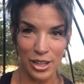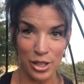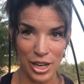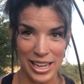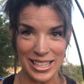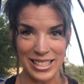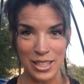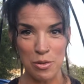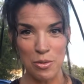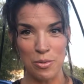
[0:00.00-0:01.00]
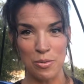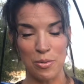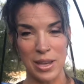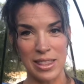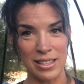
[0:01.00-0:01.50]
Grace, who
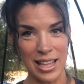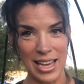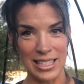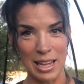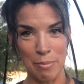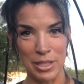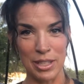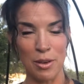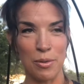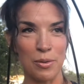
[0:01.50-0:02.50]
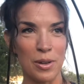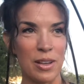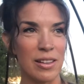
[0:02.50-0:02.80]
in the last episode